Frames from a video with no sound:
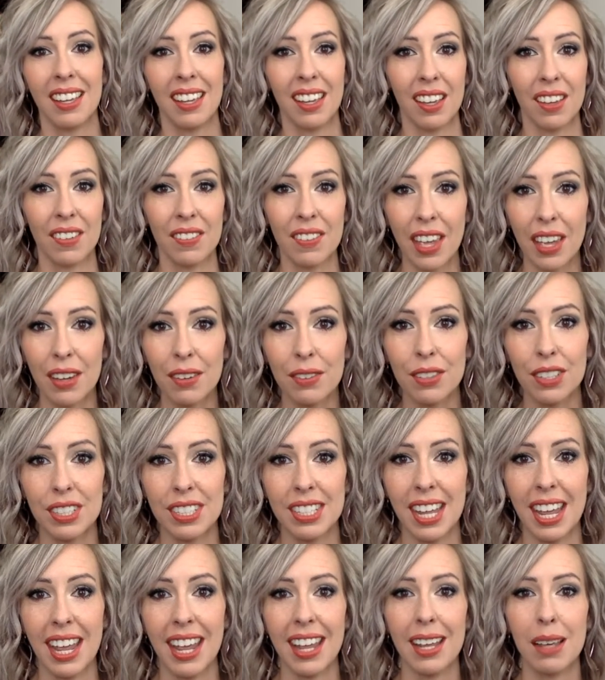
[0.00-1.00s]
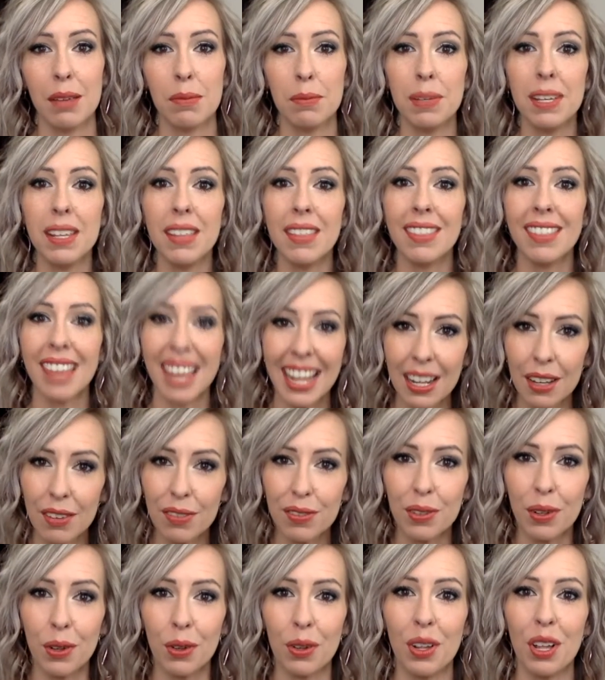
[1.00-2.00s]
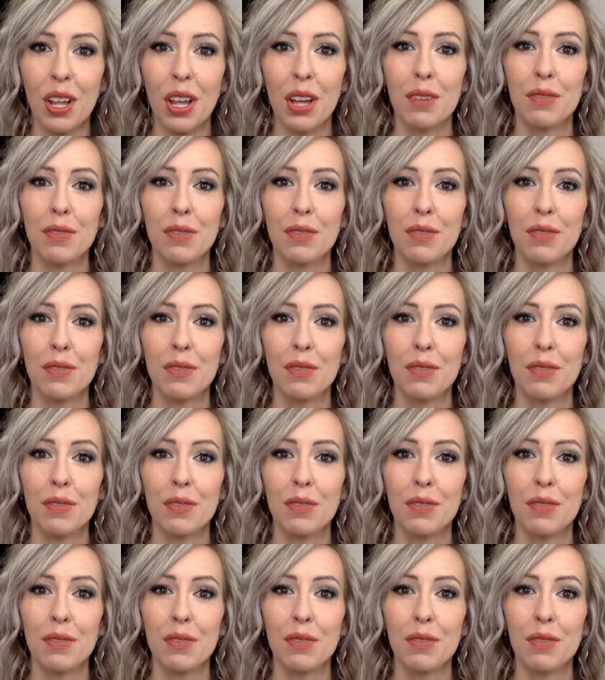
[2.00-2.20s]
of every day and be thankful